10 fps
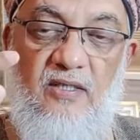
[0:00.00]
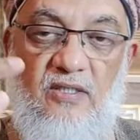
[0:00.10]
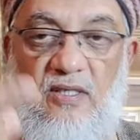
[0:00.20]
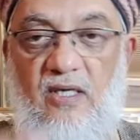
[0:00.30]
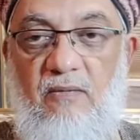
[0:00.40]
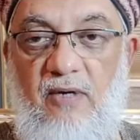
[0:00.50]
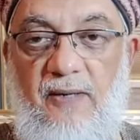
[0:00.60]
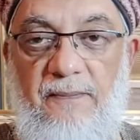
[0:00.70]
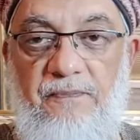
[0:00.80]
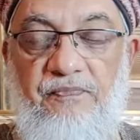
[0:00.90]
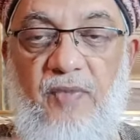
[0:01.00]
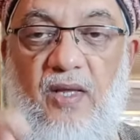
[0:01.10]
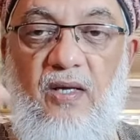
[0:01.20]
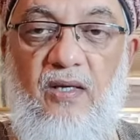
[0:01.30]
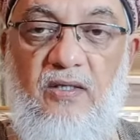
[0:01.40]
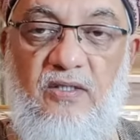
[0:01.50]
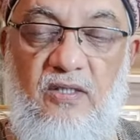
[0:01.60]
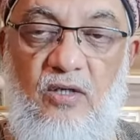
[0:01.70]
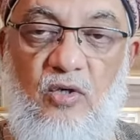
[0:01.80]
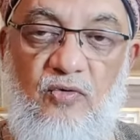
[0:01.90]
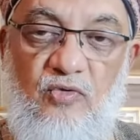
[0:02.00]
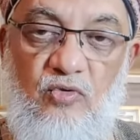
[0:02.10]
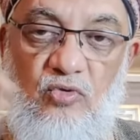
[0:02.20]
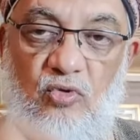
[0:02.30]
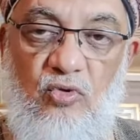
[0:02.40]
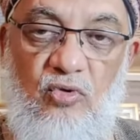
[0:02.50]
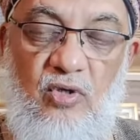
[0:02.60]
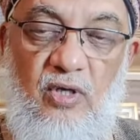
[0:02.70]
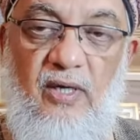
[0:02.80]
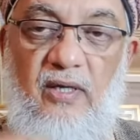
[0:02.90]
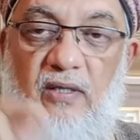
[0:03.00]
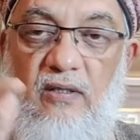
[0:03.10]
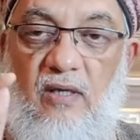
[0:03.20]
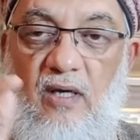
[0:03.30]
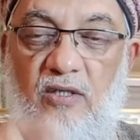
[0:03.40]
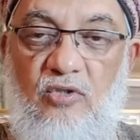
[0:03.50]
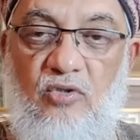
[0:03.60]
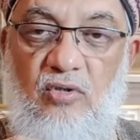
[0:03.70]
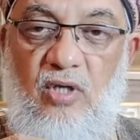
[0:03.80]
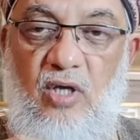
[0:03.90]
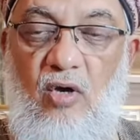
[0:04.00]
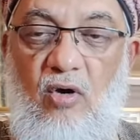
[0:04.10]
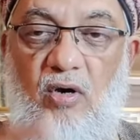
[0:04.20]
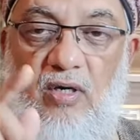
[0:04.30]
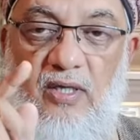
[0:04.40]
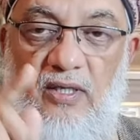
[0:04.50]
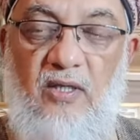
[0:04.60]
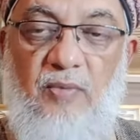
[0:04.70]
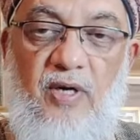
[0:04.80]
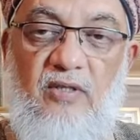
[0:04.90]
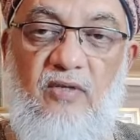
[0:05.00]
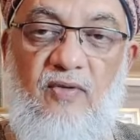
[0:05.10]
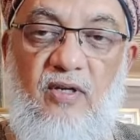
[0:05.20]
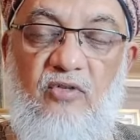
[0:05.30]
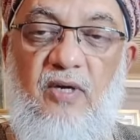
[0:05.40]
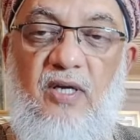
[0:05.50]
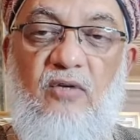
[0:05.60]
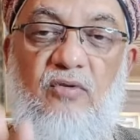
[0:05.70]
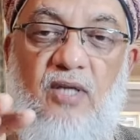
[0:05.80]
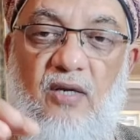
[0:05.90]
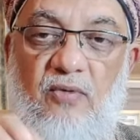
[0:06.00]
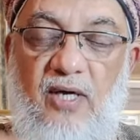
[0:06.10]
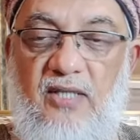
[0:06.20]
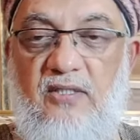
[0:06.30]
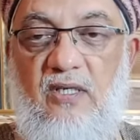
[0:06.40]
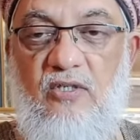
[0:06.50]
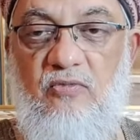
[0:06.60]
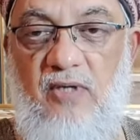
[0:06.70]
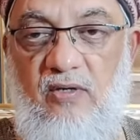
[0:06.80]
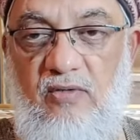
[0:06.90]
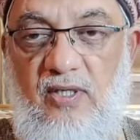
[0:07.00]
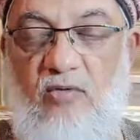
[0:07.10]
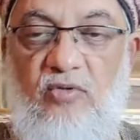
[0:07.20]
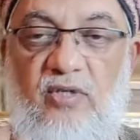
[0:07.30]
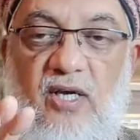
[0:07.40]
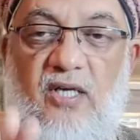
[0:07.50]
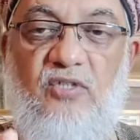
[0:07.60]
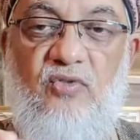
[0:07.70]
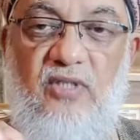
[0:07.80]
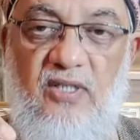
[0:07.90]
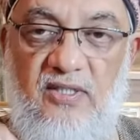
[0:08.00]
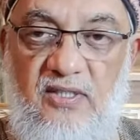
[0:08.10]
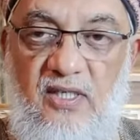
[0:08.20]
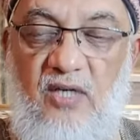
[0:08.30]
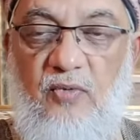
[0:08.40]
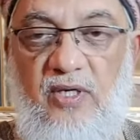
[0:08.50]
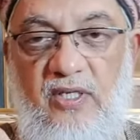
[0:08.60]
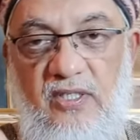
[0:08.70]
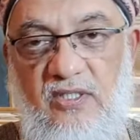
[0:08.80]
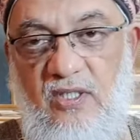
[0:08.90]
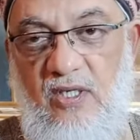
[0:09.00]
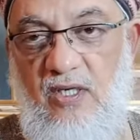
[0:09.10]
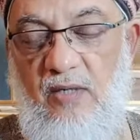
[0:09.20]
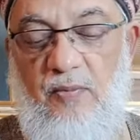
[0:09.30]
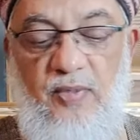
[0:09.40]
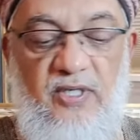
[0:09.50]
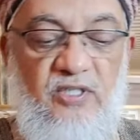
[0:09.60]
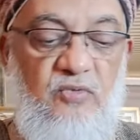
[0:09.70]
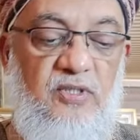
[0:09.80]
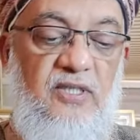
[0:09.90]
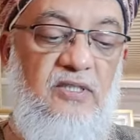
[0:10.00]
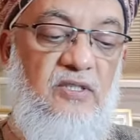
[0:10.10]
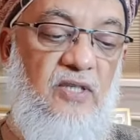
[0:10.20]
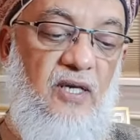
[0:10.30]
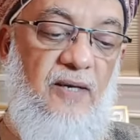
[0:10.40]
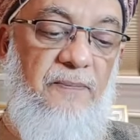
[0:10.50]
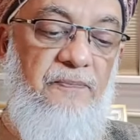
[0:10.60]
his kalima in a state of sujood, in tahajjud, or in the path of Allah subhanahu wa ta'ala, we ask Allah subhanahu wa ta'ala to take us in a state where He is pleased with us, inshallah.